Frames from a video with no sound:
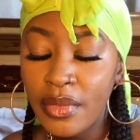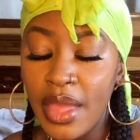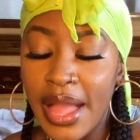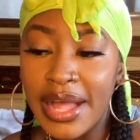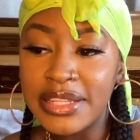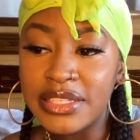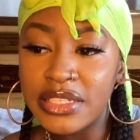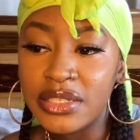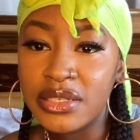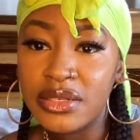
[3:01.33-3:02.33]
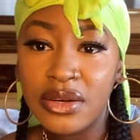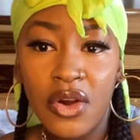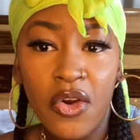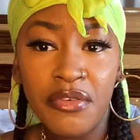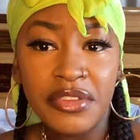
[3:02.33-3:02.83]
and
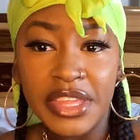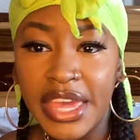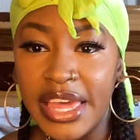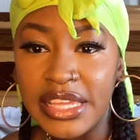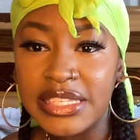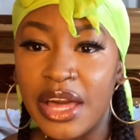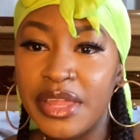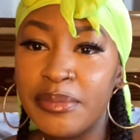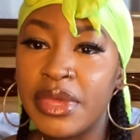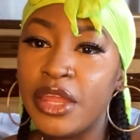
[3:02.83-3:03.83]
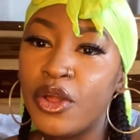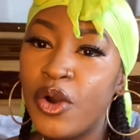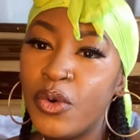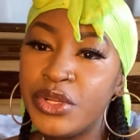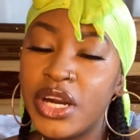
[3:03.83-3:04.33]
over the years, now that I'm getting
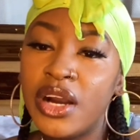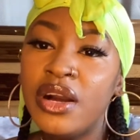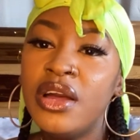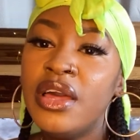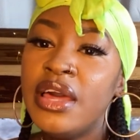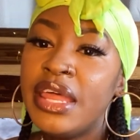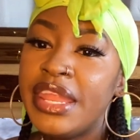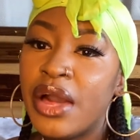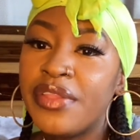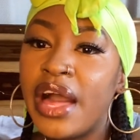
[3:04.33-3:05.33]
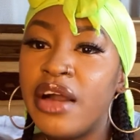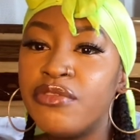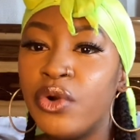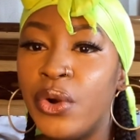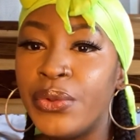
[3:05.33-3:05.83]
older, now that I've
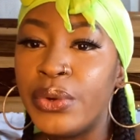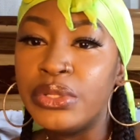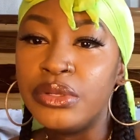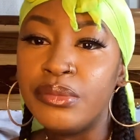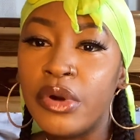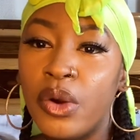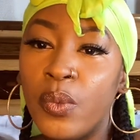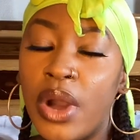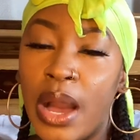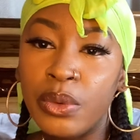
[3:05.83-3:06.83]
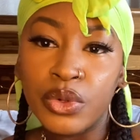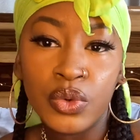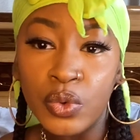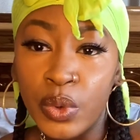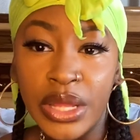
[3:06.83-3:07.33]
gone on what I would
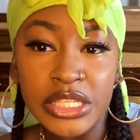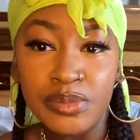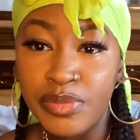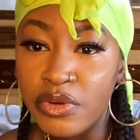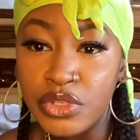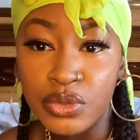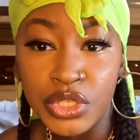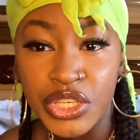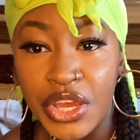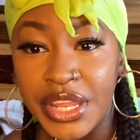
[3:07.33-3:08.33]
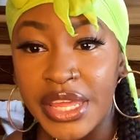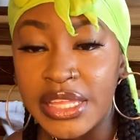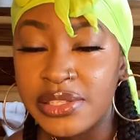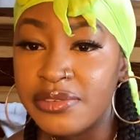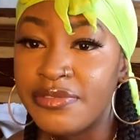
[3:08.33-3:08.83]
call a spiritual journey
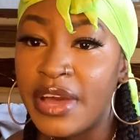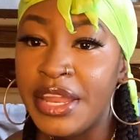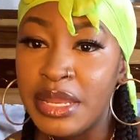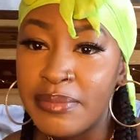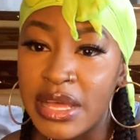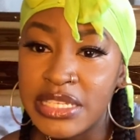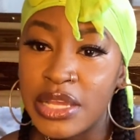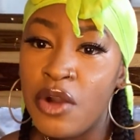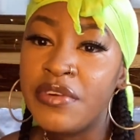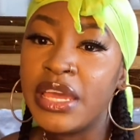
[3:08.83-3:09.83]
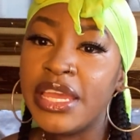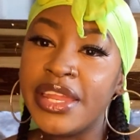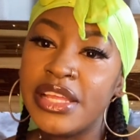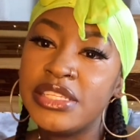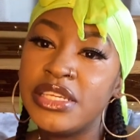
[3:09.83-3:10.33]
into finding myself and
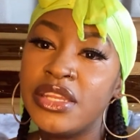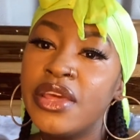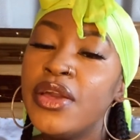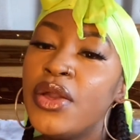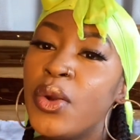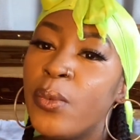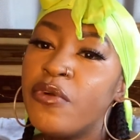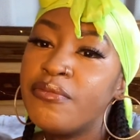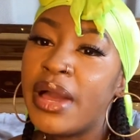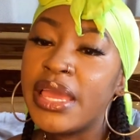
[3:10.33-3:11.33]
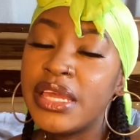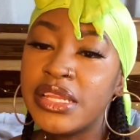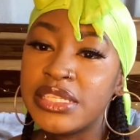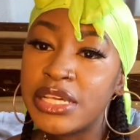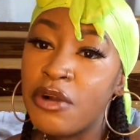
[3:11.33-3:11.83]
connecting with my inner
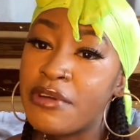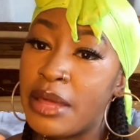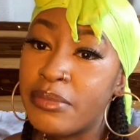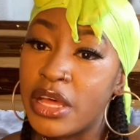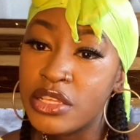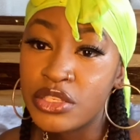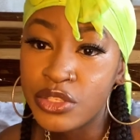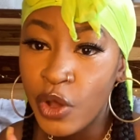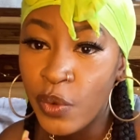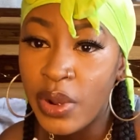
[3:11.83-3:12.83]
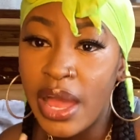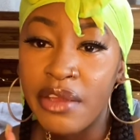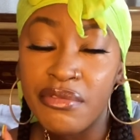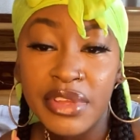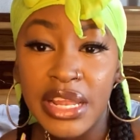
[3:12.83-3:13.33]
self and my soul, I
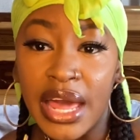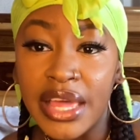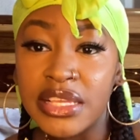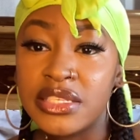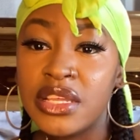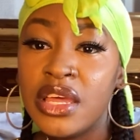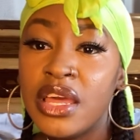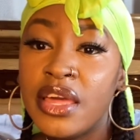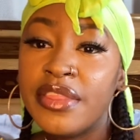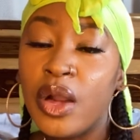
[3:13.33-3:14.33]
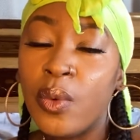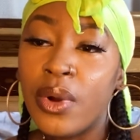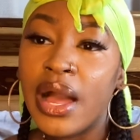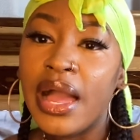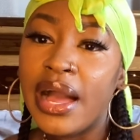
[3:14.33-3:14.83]
realized that what
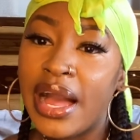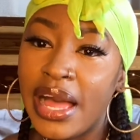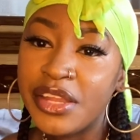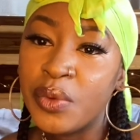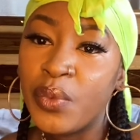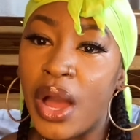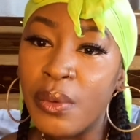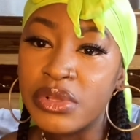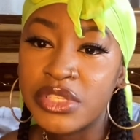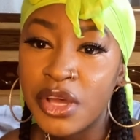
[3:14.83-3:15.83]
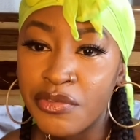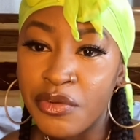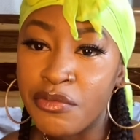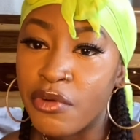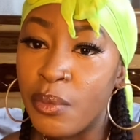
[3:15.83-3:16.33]
I had and what I was suffering
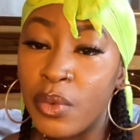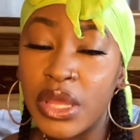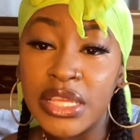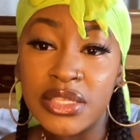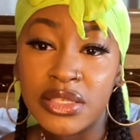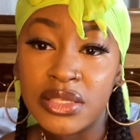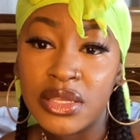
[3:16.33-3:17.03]
from is